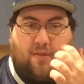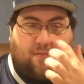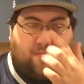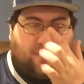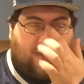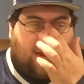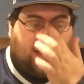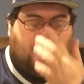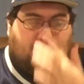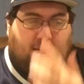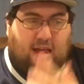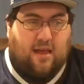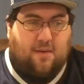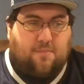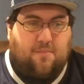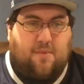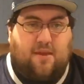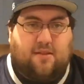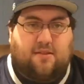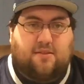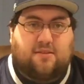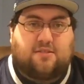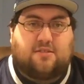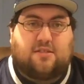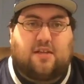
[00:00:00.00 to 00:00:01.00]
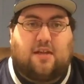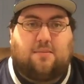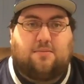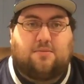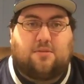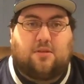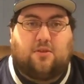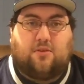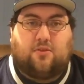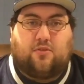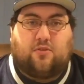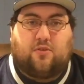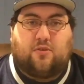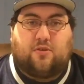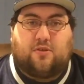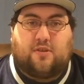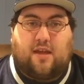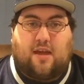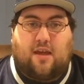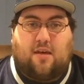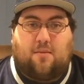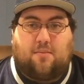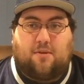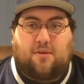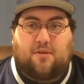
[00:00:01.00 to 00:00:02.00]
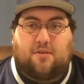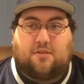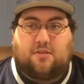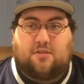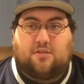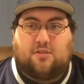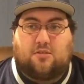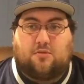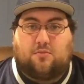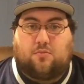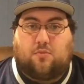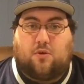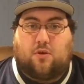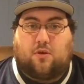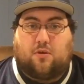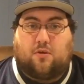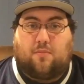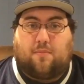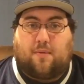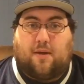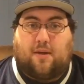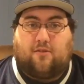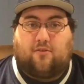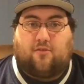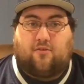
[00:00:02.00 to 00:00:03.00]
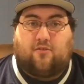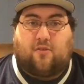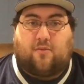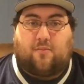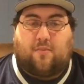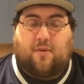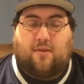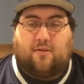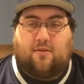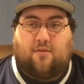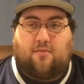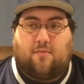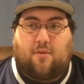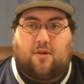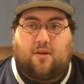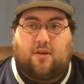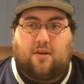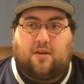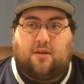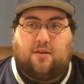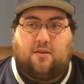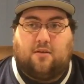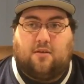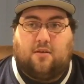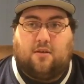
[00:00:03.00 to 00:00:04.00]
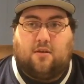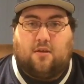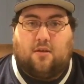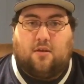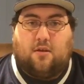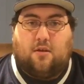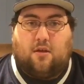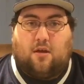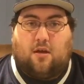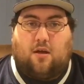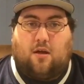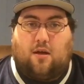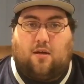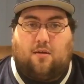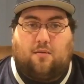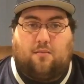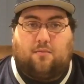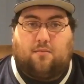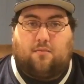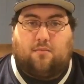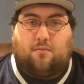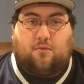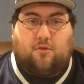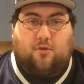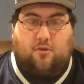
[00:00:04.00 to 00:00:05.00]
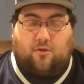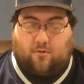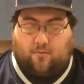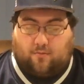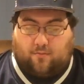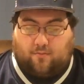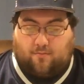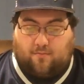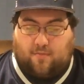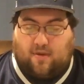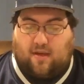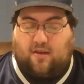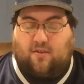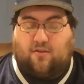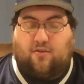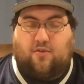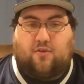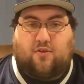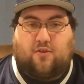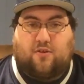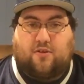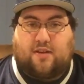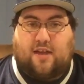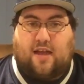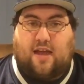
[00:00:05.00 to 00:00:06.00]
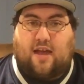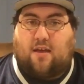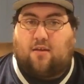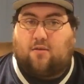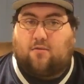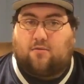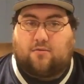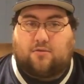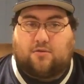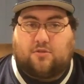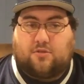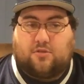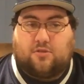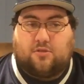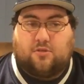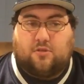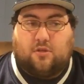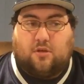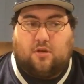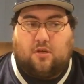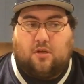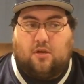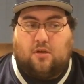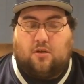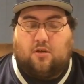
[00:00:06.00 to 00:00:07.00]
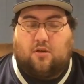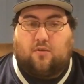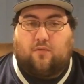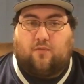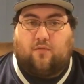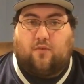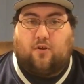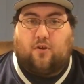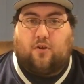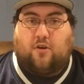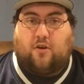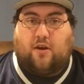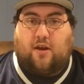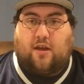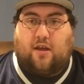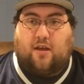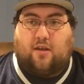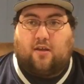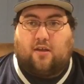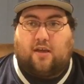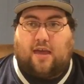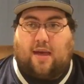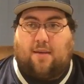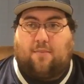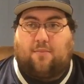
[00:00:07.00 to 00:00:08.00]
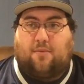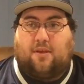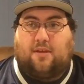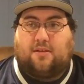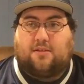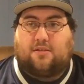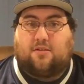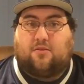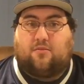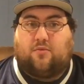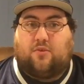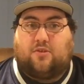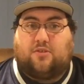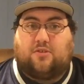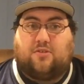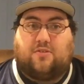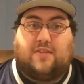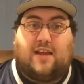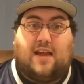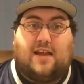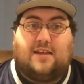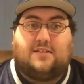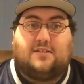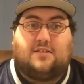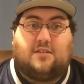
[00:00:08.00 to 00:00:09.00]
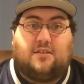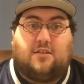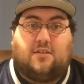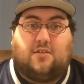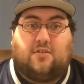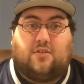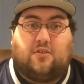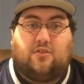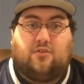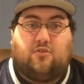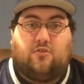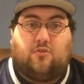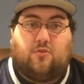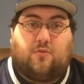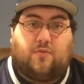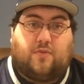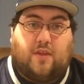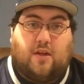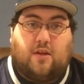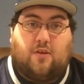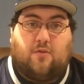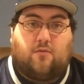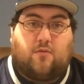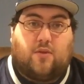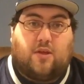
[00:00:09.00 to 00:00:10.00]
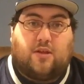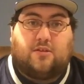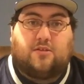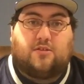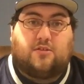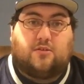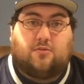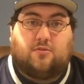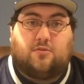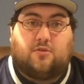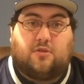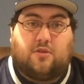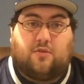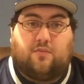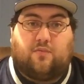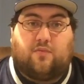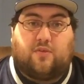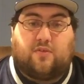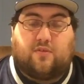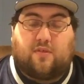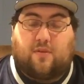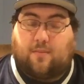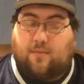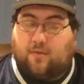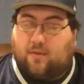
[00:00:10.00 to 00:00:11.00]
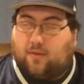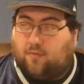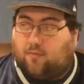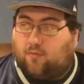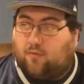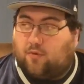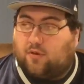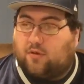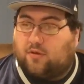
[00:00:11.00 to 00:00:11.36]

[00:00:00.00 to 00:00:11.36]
they can't make the stops on third down, because this is where the Patriots have made their money on making third downs, converting it, capitalizing on the red zone. That's another thing too. If their red zone defense, I believe